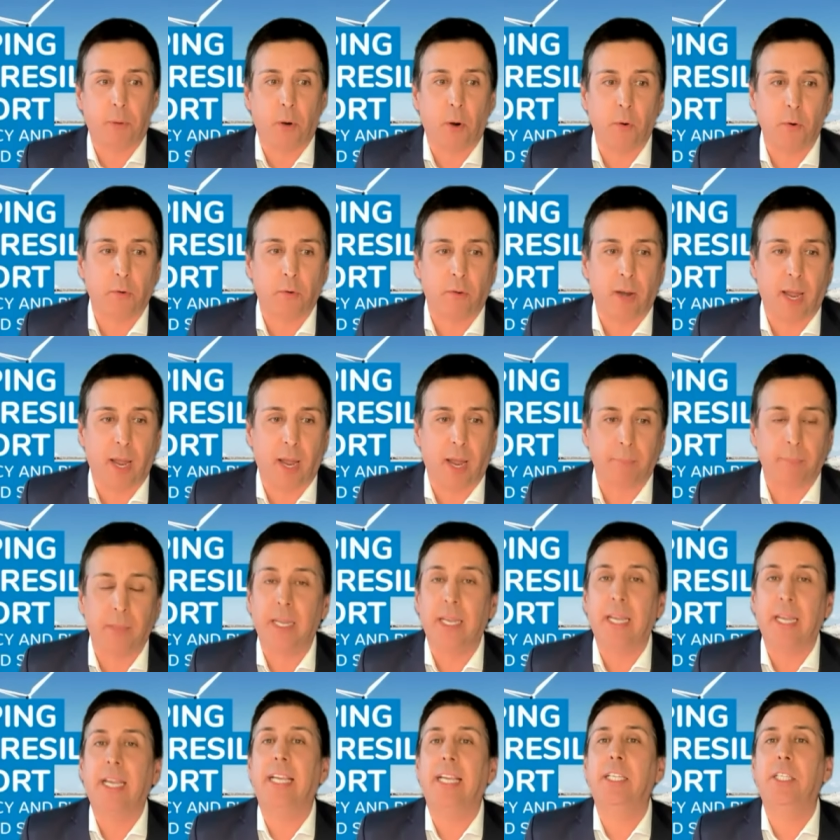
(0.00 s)
program
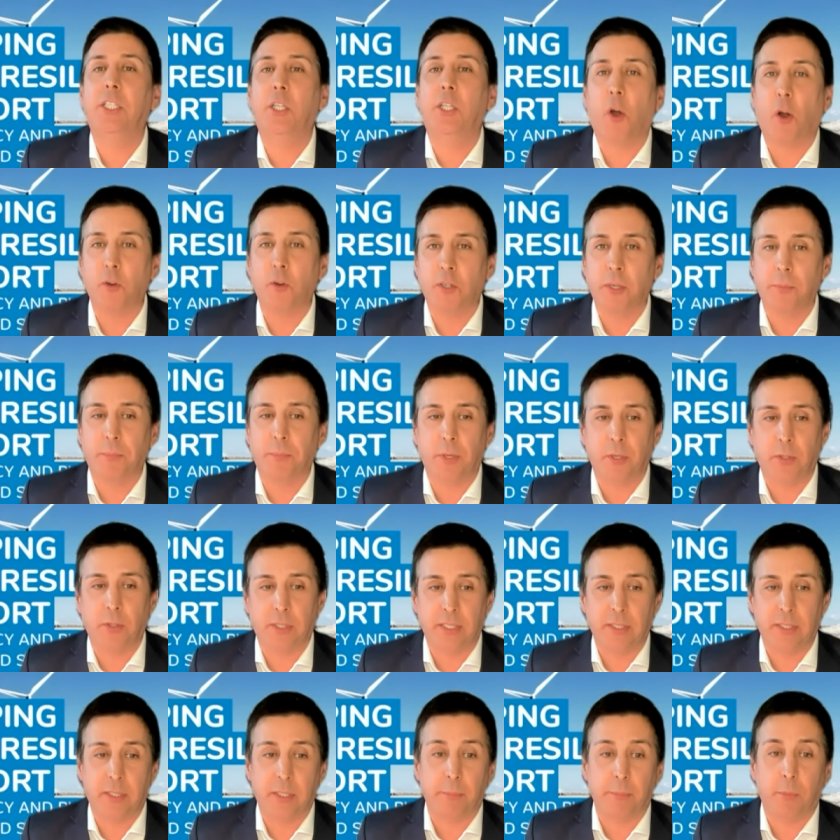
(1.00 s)
is
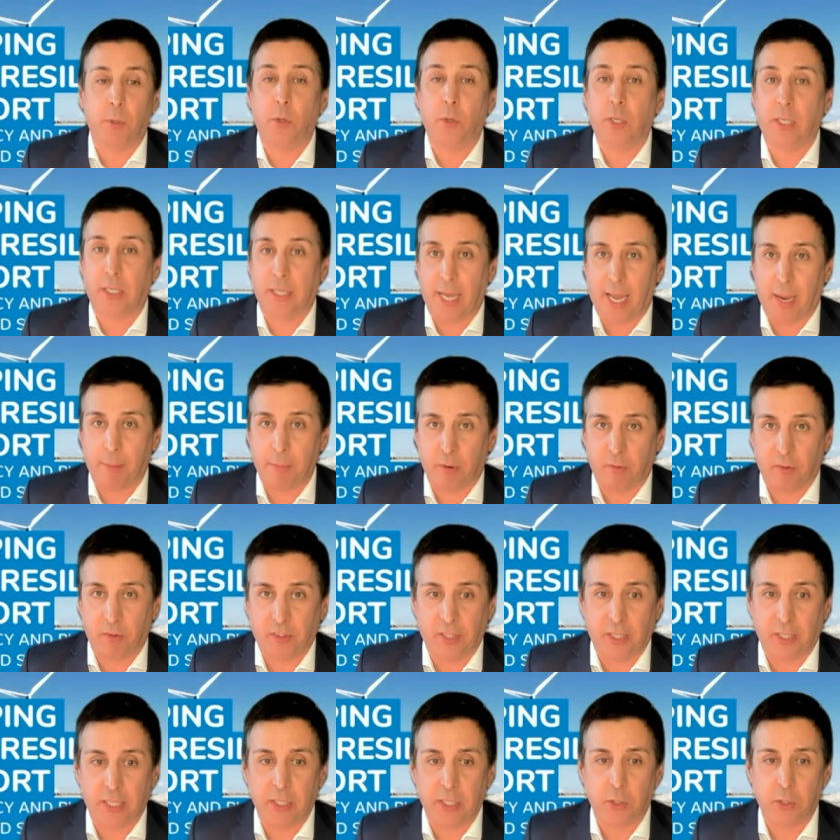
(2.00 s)
contributing to more climate
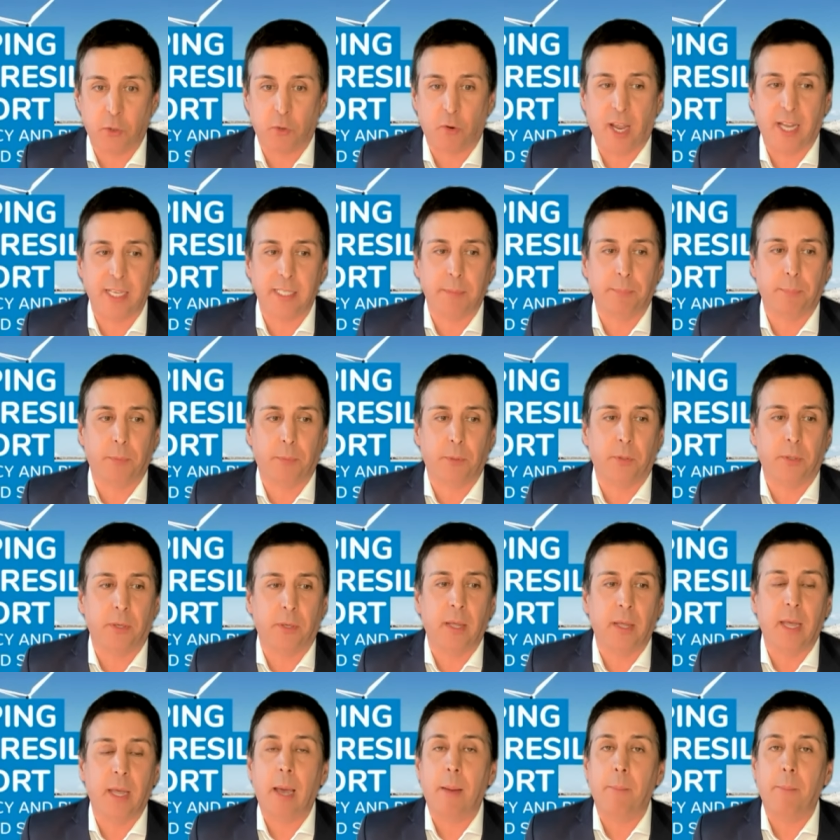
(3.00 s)
resilient transport
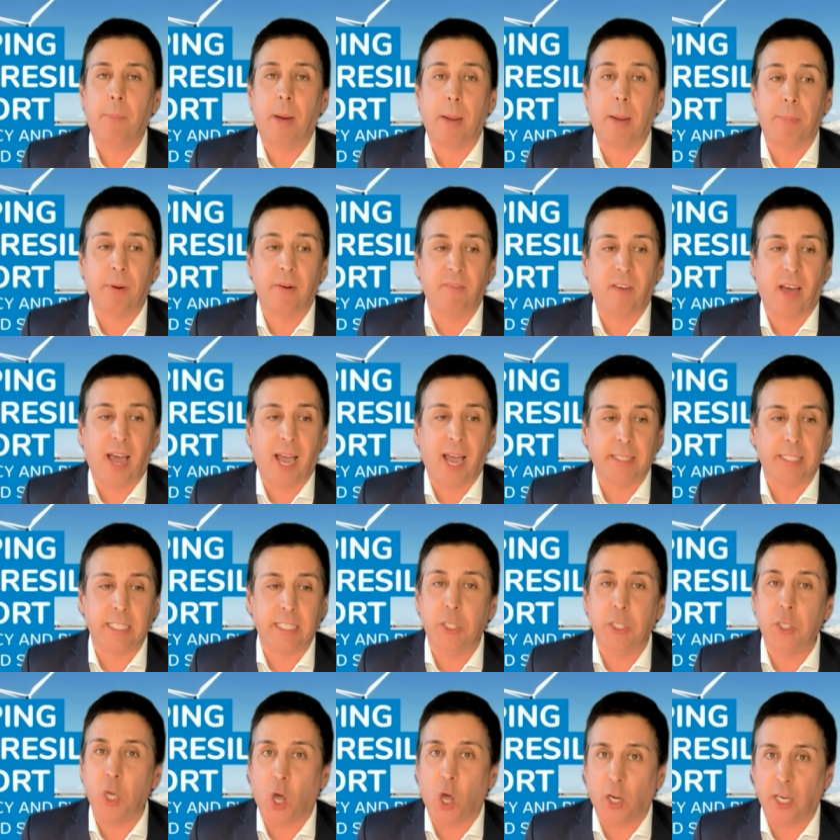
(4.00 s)
by
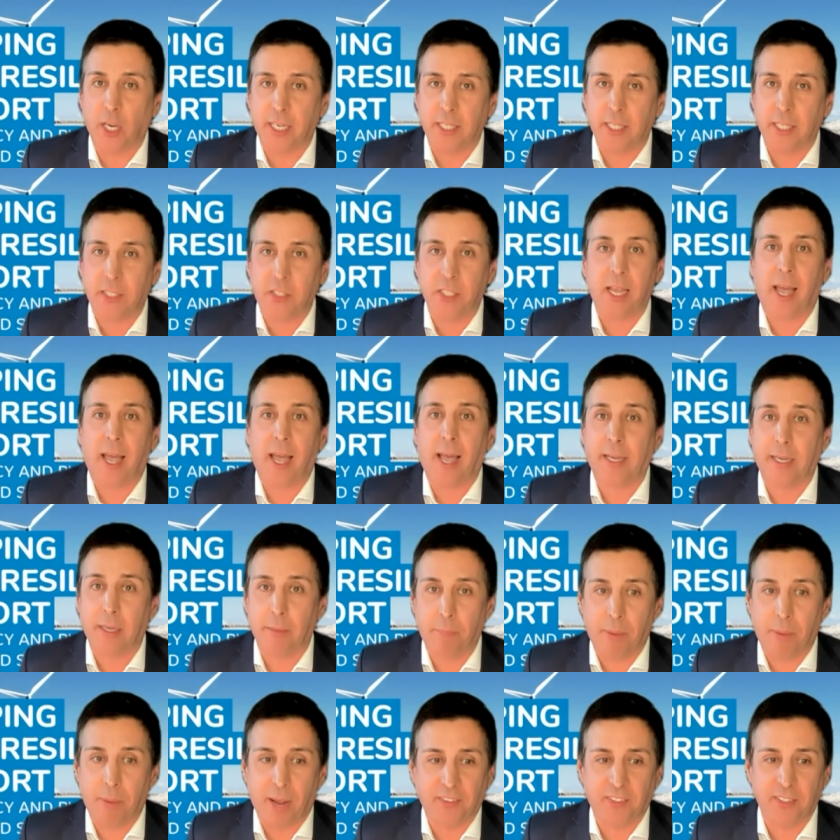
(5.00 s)
providing knowledge and
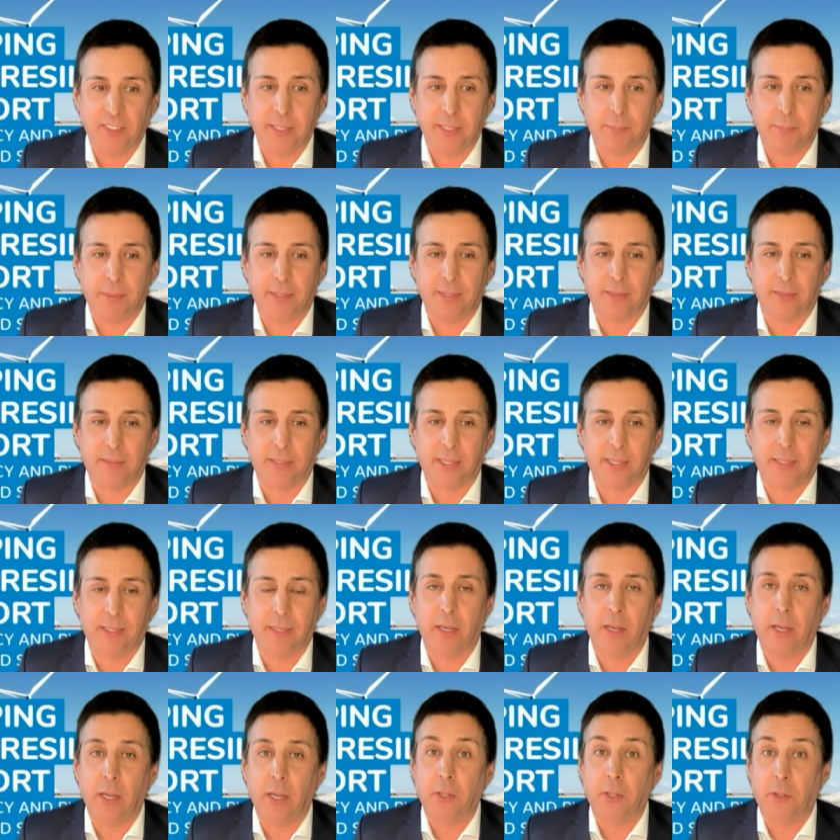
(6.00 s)
capacity building
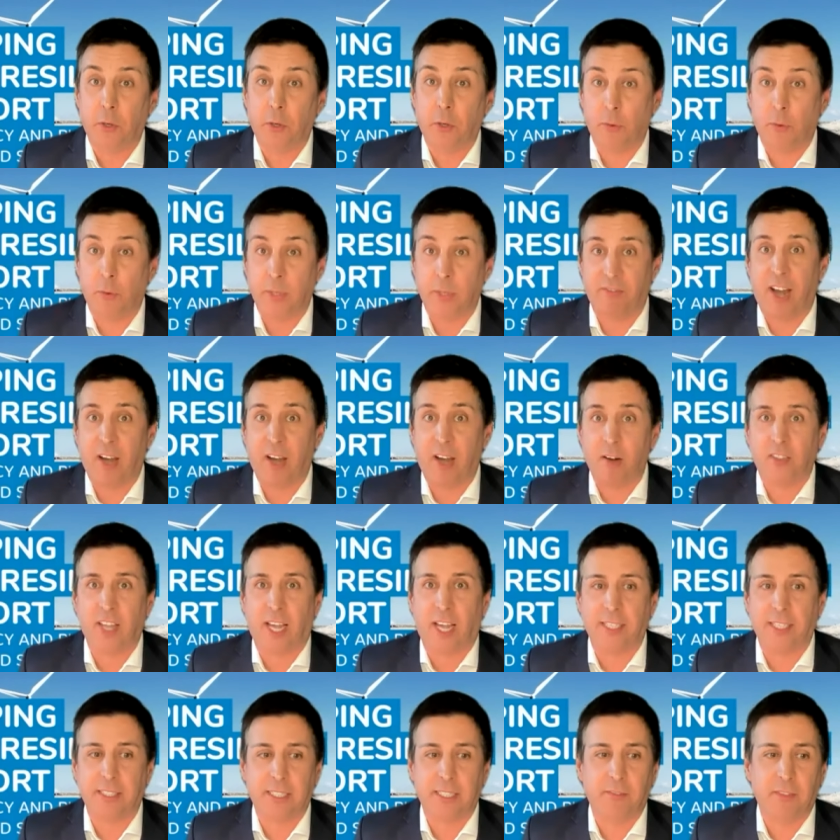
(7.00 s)
through its various
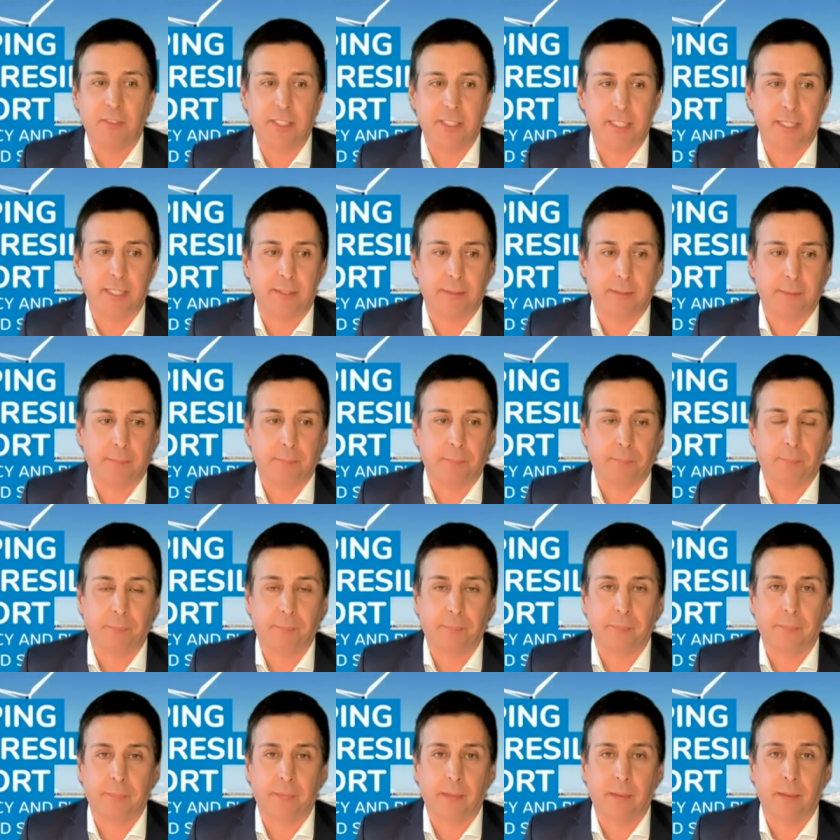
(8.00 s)
activities.
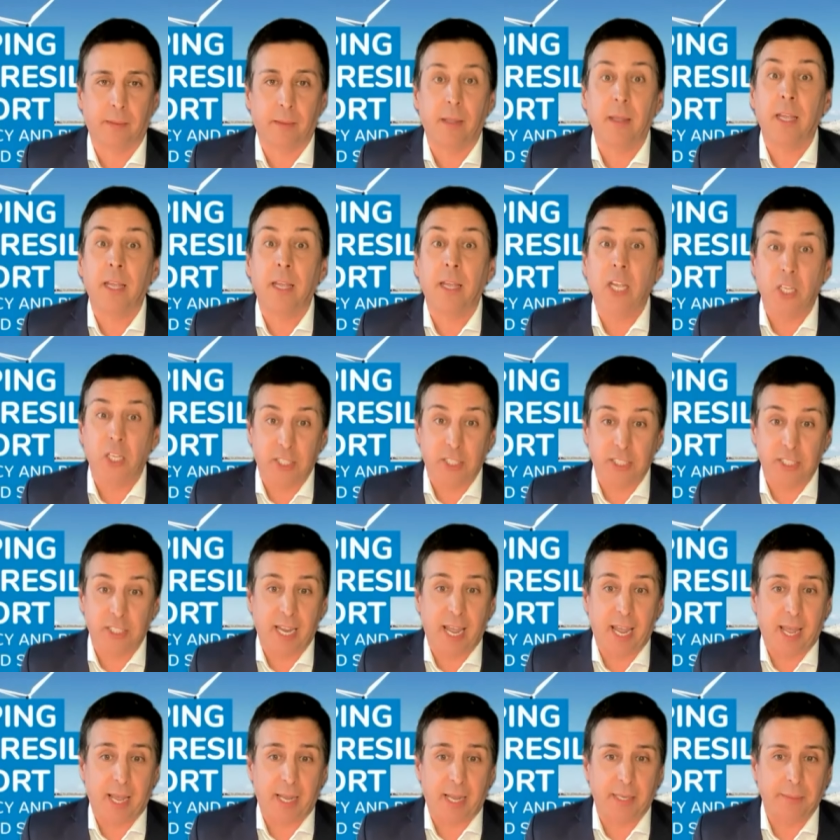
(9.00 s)

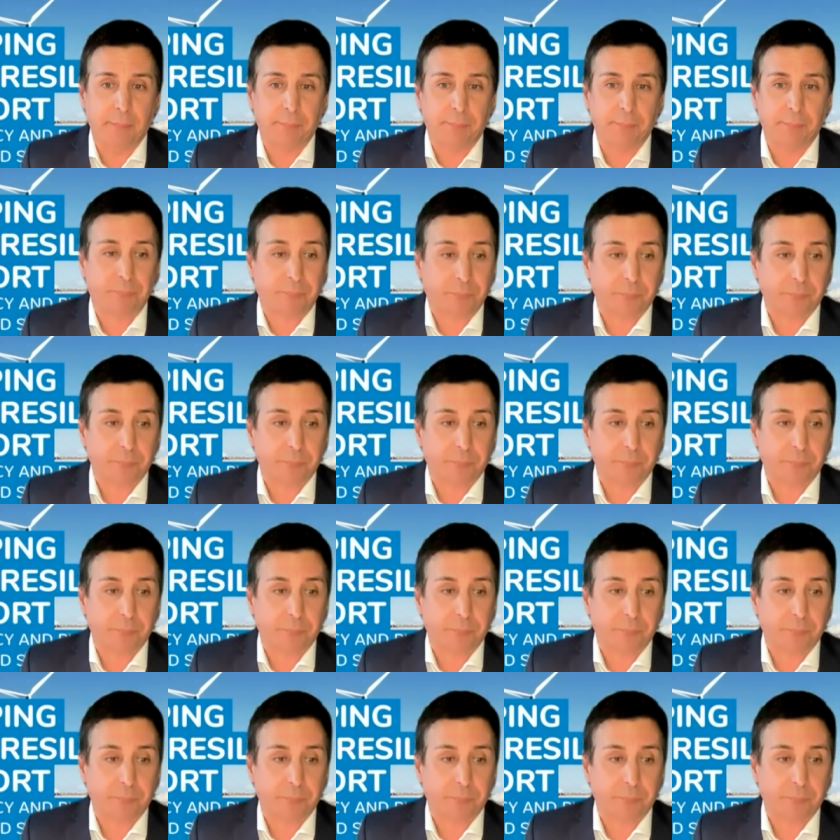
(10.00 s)
Today,